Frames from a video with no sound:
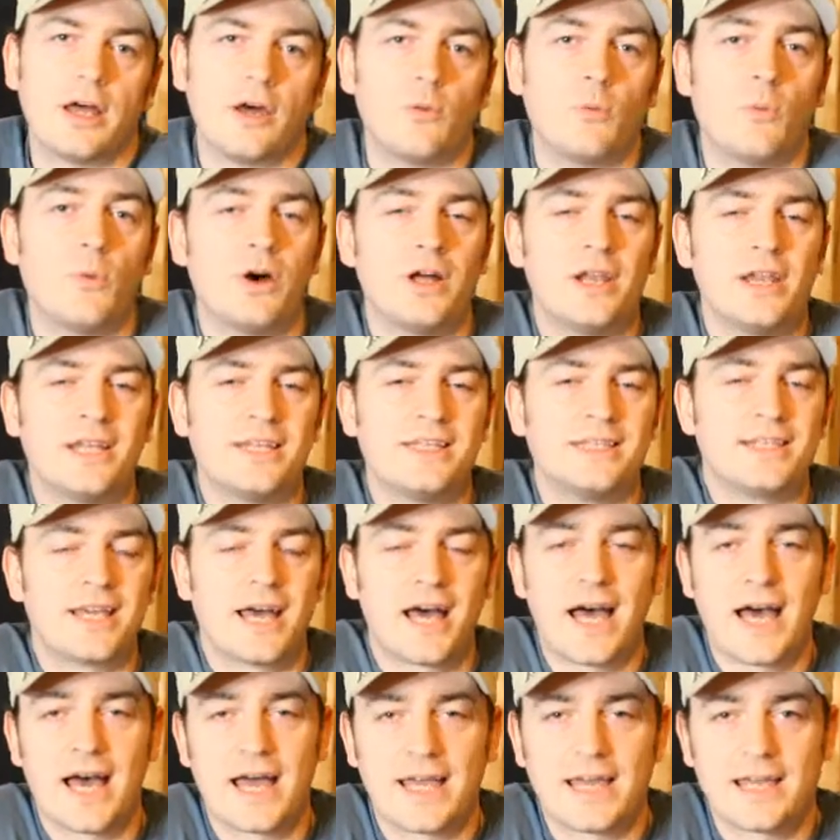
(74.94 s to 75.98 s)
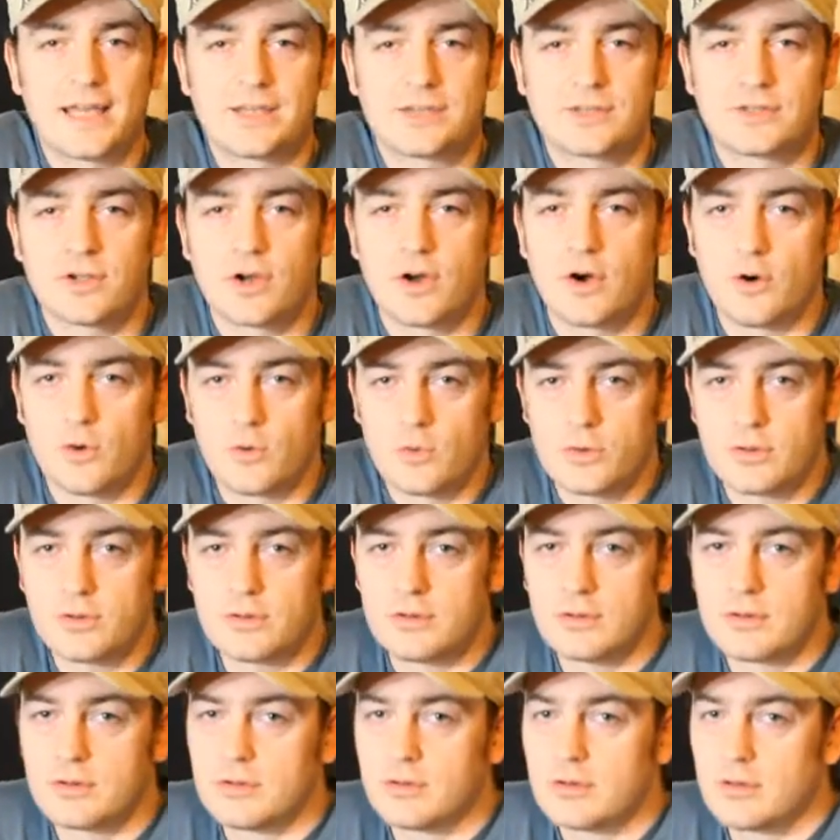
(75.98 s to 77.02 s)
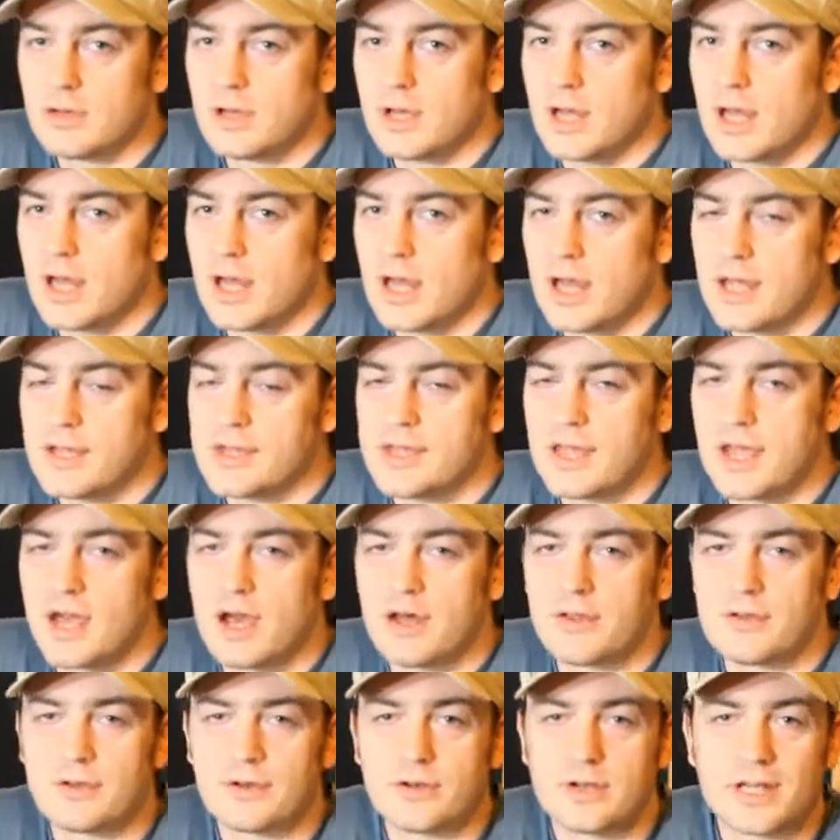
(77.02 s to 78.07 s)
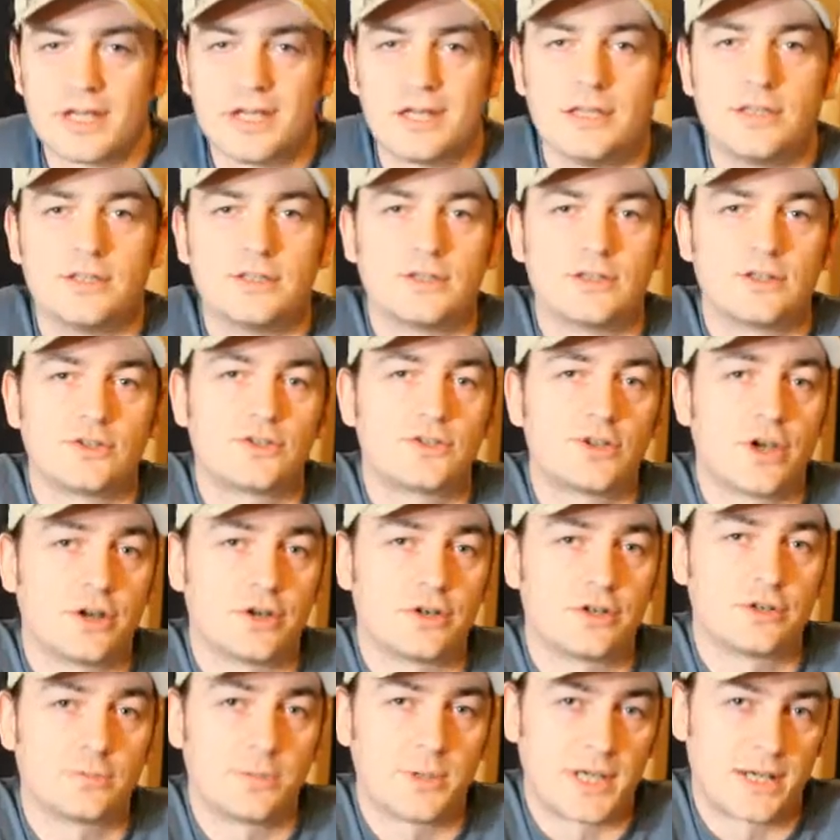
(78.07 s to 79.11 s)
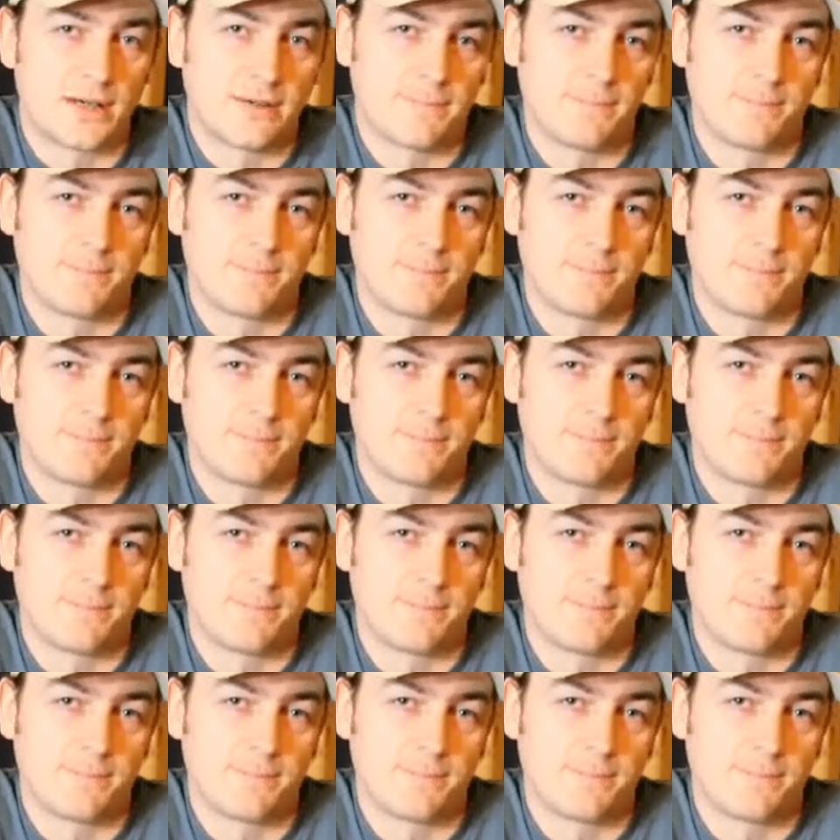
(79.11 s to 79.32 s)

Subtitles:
one is ISO, and the other is shutter speed.